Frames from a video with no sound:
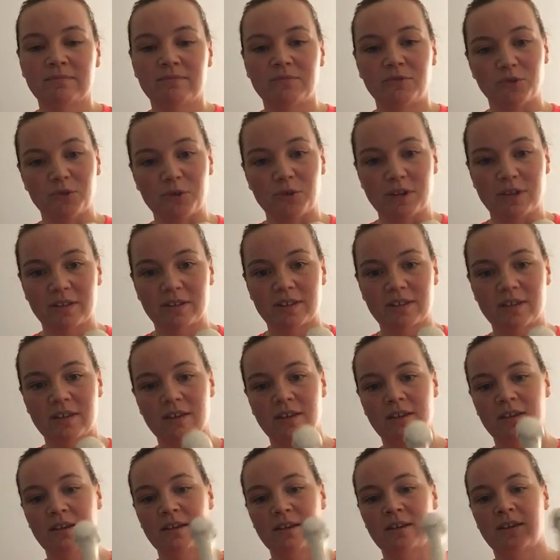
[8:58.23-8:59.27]
joints.
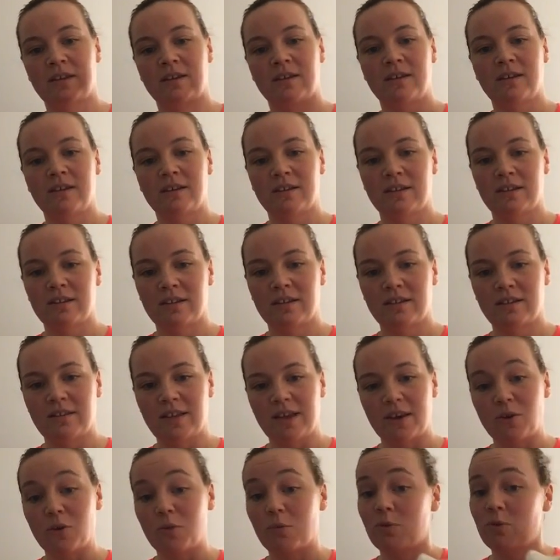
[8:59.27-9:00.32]

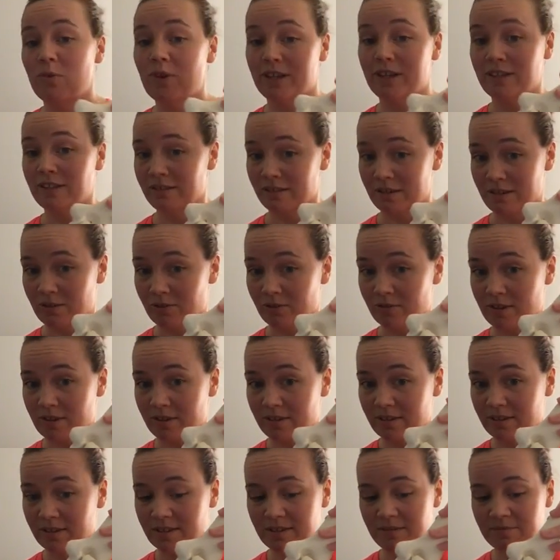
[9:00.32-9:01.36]
The elbow has 3
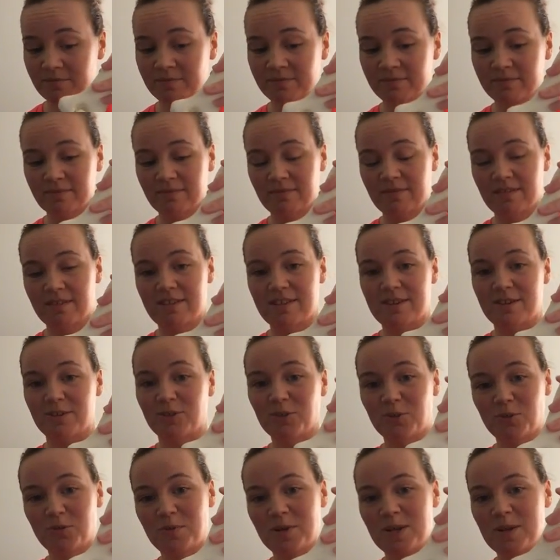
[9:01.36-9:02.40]
joints. Now,
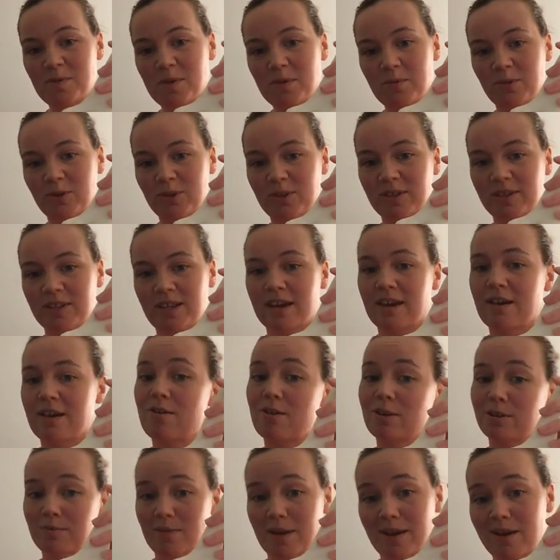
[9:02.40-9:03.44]
so many people just think, oh,
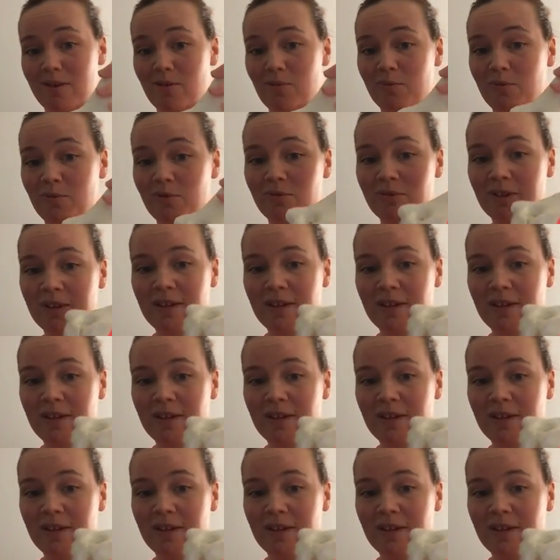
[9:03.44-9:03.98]
it's my elbow.